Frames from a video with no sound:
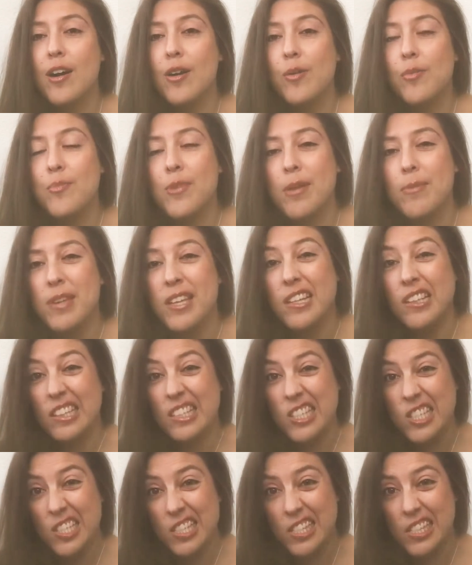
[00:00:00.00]
maybe
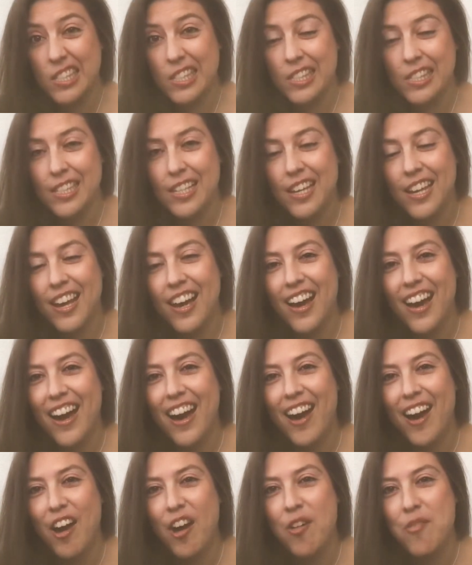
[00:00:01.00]
glitches,
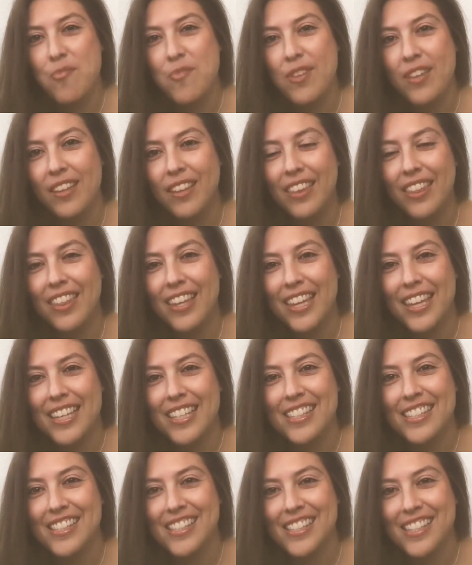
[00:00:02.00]

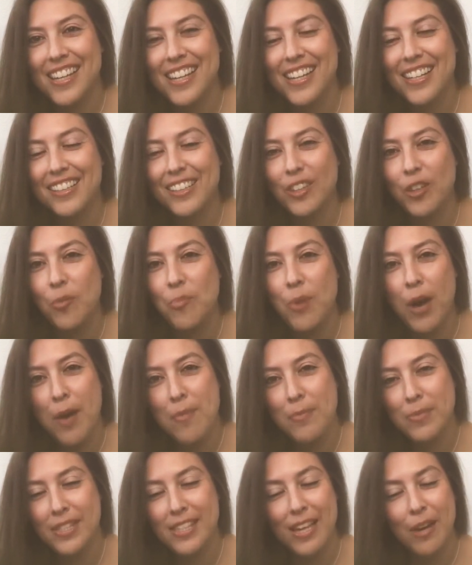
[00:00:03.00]
things, little
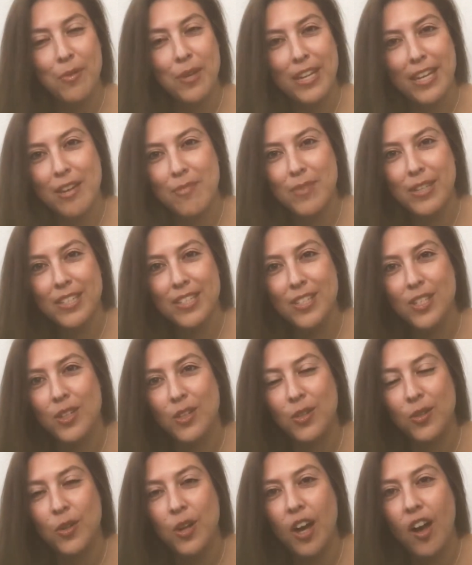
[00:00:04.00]
bumps that we come
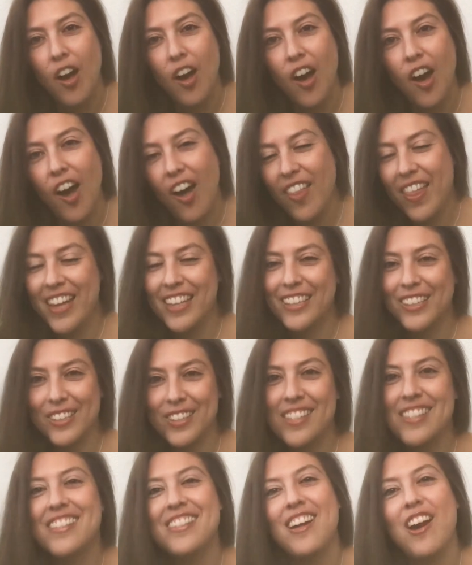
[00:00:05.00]
into, all that good
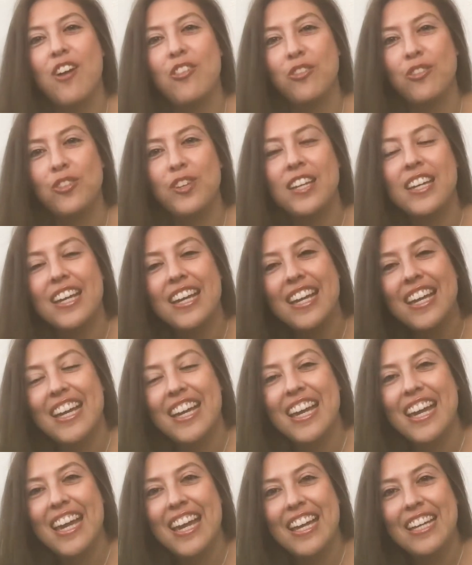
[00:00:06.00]
stuff.
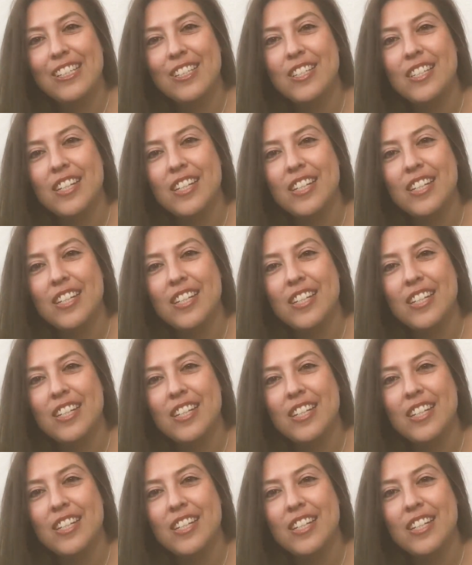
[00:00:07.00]
And